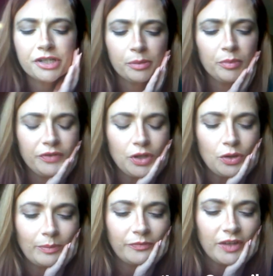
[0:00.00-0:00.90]
some of
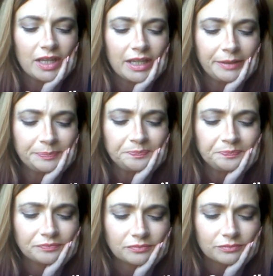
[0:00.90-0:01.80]
you, I'm feeling
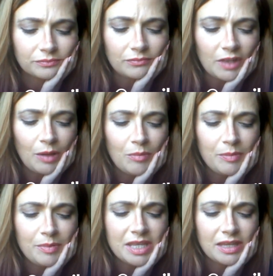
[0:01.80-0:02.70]

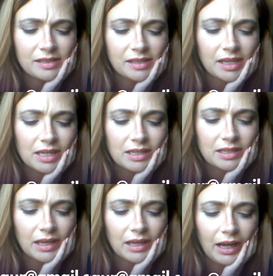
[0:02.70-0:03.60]
maybe this is